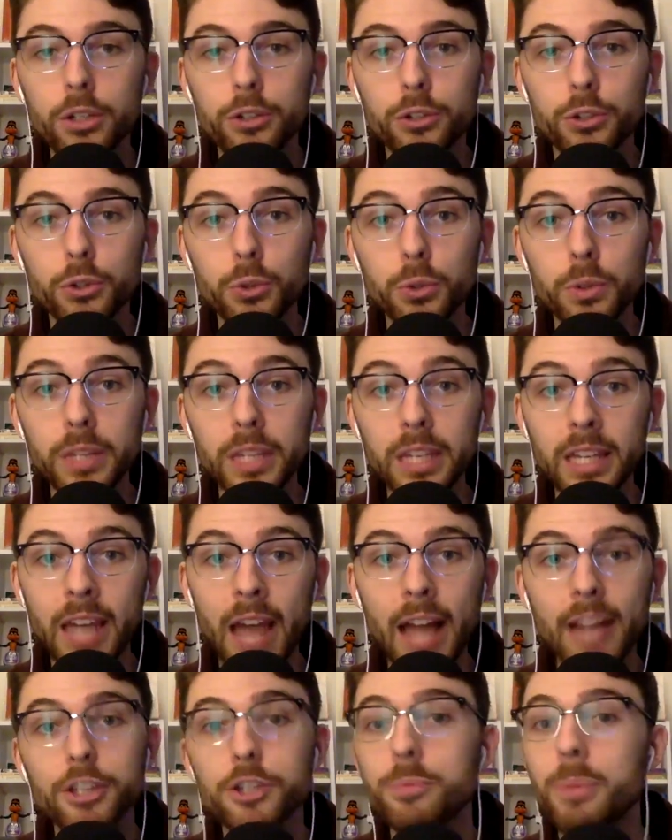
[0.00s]
to the
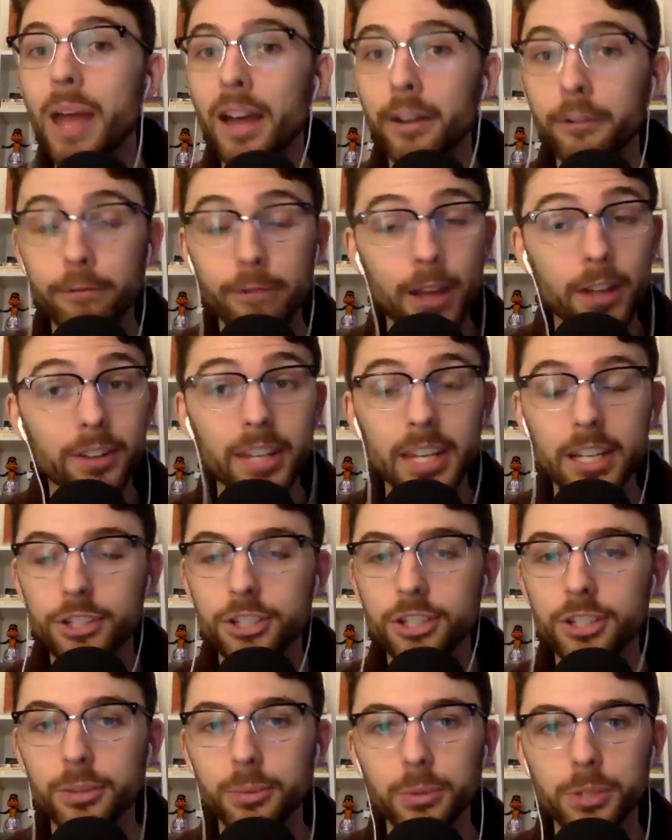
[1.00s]
College Bound Foundation,